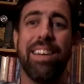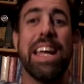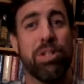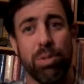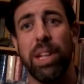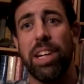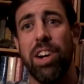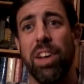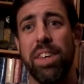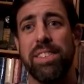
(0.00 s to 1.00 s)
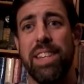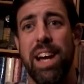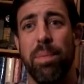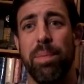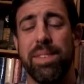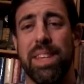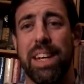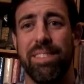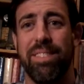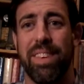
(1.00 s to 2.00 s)
it's really gone this time. It's
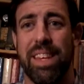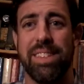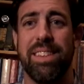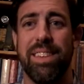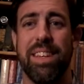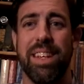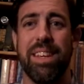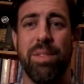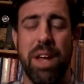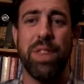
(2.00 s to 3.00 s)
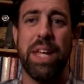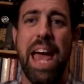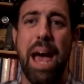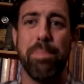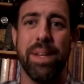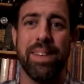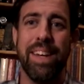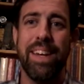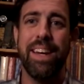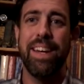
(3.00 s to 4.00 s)
like this, nothing happened,
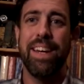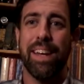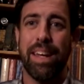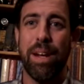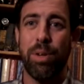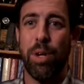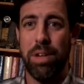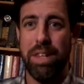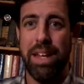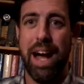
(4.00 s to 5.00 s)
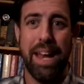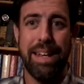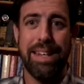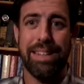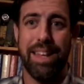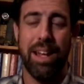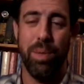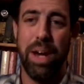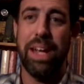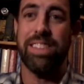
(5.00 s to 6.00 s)
during the night. It didn't sail
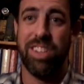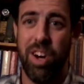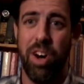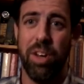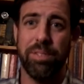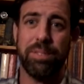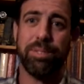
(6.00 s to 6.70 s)
away. It's gone.